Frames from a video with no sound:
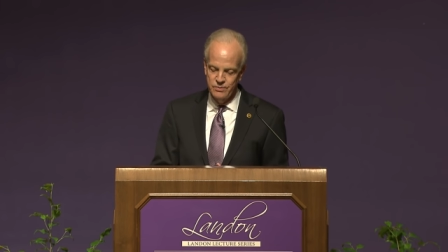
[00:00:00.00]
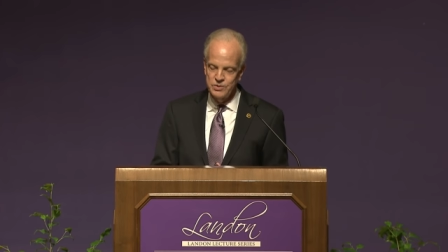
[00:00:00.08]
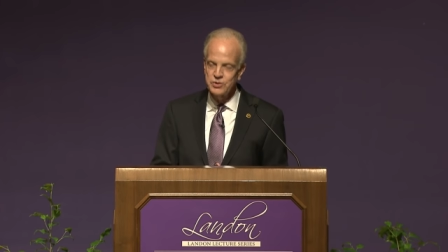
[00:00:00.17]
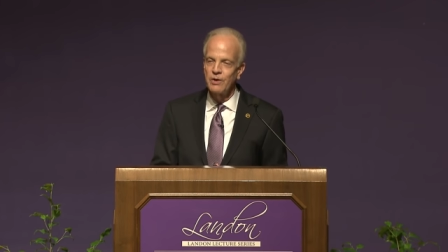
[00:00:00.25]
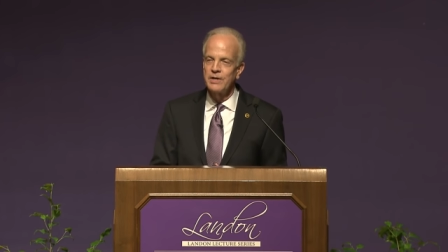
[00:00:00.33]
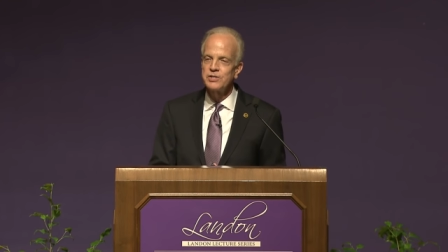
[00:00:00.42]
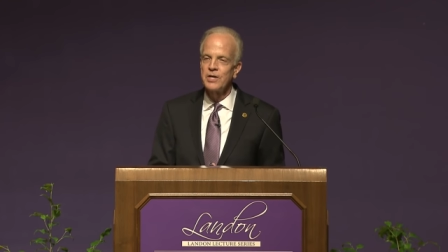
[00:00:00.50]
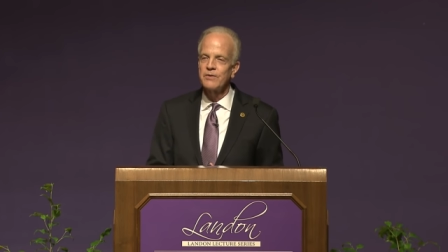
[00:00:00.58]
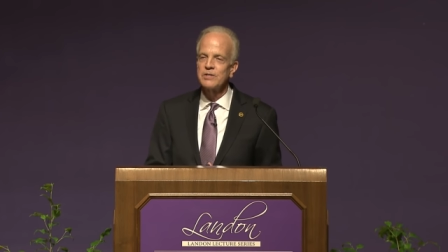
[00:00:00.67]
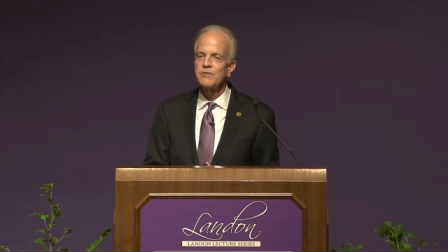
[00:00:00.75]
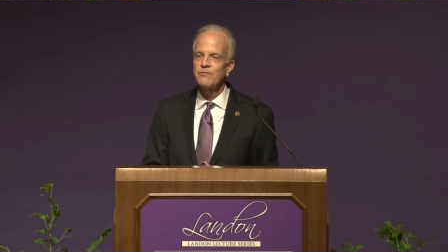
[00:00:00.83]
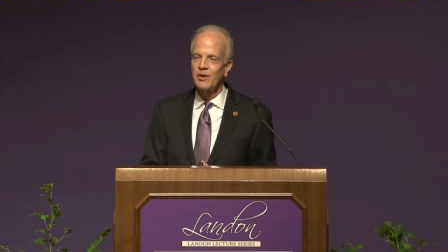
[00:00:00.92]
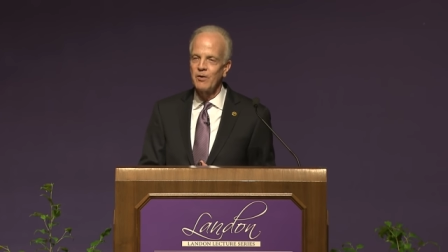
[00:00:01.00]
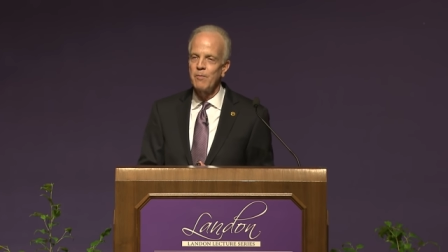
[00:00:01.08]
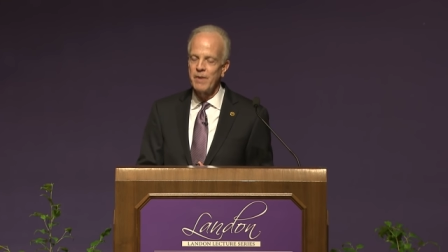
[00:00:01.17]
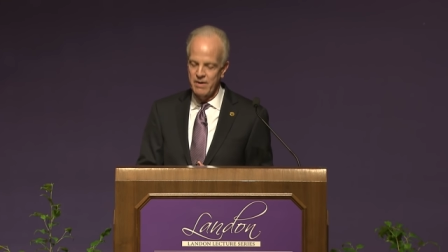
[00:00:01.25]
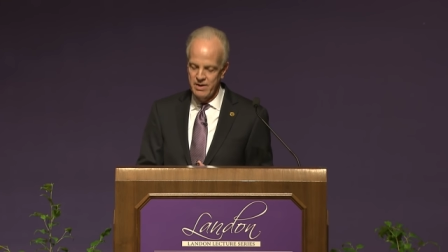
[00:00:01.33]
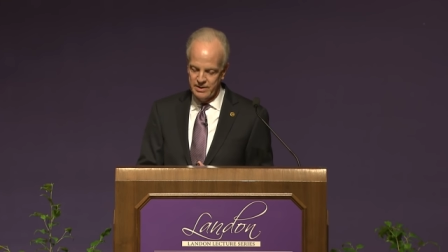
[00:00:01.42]
We saw each other as fellow
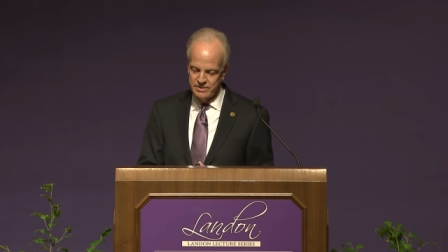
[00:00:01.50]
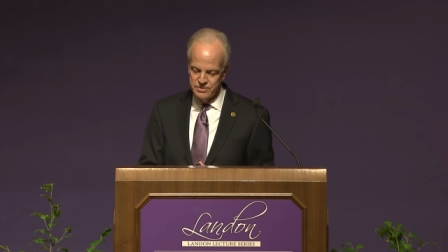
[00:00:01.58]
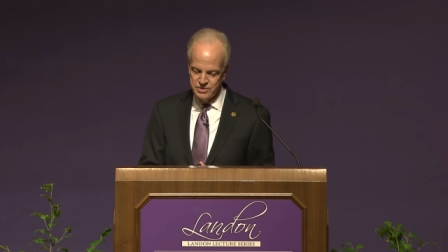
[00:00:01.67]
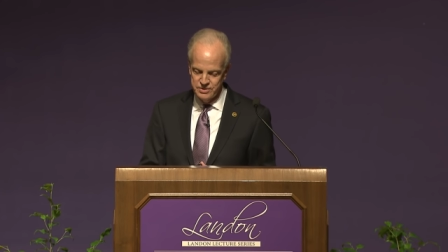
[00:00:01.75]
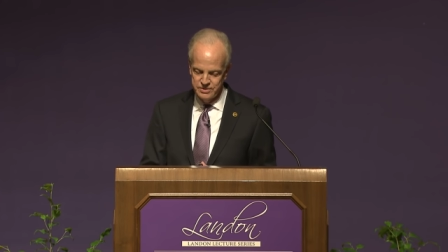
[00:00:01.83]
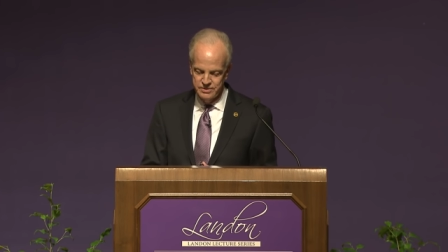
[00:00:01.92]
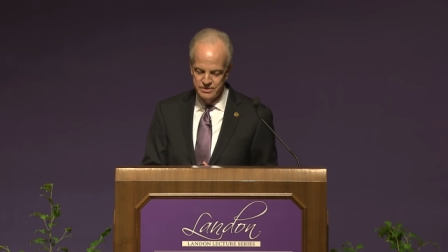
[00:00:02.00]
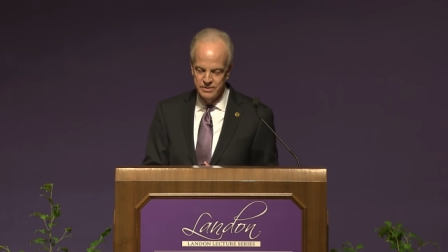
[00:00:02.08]
Americans,